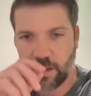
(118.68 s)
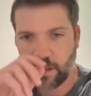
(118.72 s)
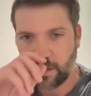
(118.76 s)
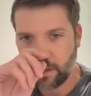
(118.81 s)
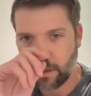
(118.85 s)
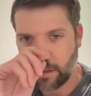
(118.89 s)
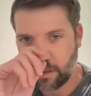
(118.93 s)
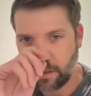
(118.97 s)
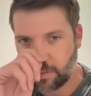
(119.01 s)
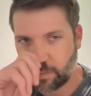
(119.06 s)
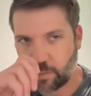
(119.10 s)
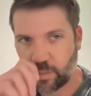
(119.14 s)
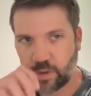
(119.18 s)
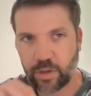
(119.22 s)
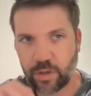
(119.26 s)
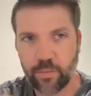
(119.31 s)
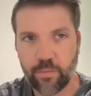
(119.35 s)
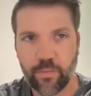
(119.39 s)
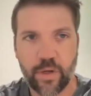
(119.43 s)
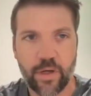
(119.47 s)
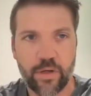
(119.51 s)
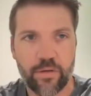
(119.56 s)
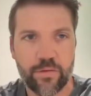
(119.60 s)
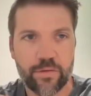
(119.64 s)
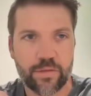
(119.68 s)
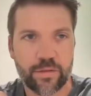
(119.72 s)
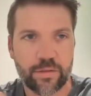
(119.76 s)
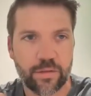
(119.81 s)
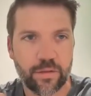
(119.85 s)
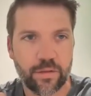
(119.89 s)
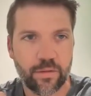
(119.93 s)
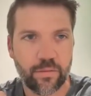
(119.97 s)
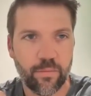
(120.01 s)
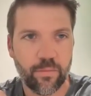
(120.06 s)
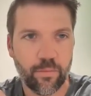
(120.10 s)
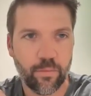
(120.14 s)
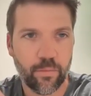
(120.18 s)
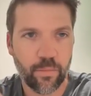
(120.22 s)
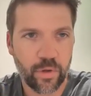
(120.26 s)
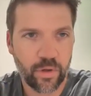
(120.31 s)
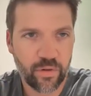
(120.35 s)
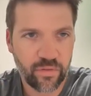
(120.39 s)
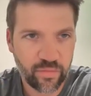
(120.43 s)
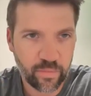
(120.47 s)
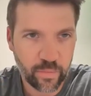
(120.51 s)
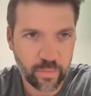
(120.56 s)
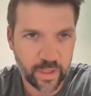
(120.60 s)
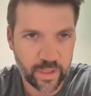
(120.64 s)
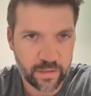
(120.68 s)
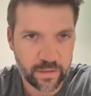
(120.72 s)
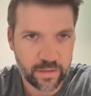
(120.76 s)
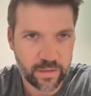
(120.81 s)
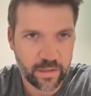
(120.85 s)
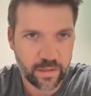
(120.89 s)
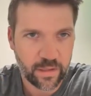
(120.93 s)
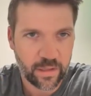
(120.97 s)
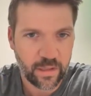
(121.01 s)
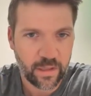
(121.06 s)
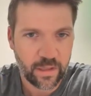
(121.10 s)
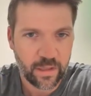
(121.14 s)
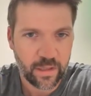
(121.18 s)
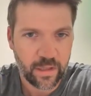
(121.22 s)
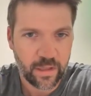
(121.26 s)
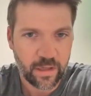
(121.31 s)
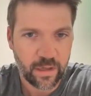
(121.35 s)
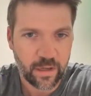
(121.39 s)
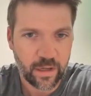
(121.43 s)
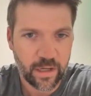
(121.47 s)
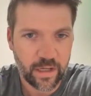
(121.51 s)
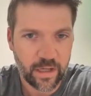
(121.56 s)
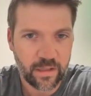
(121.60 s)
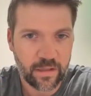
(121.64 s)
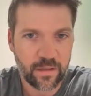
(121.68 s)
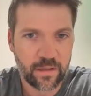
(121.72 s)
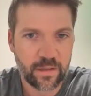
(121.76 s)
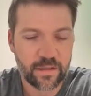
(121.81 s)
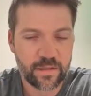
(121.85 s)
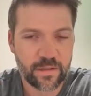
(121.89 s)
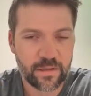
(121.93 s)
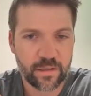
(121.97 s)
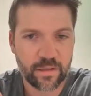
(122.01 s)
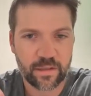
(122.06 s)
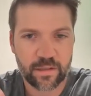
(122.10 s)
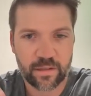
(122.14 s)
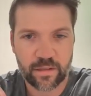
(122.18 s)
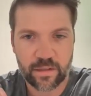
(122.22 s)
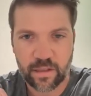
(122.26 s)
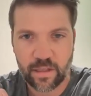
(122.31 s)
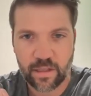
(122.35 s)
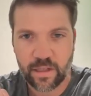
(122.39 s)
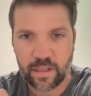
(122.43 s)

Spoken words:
This promotes movement. All right, this is